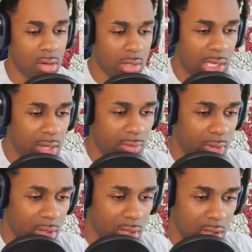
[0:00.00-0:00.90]
Okay,
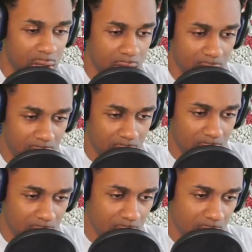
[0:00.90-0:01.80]
Relja.
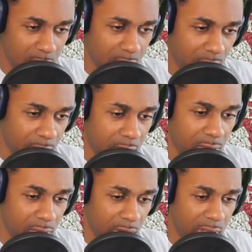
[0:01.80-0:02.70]
Relja
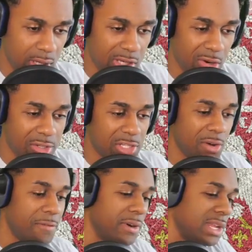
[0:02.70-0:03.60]
really did it. You know what's
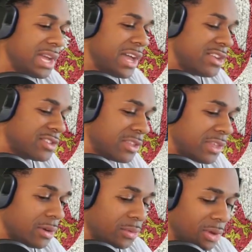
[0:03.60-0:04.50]
so funny? I used to
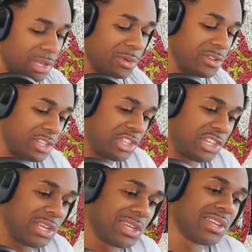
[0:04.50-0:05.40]
think Relja was a
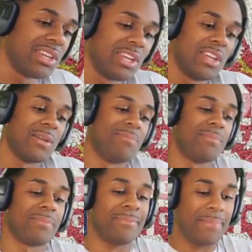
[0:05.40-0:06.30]
chick
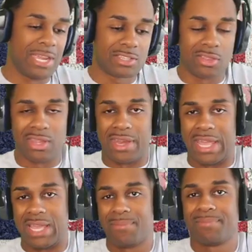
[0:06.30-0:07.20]
based on the
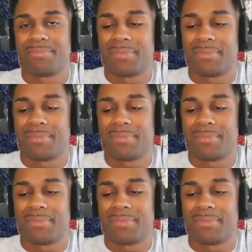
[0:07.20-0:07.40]
name.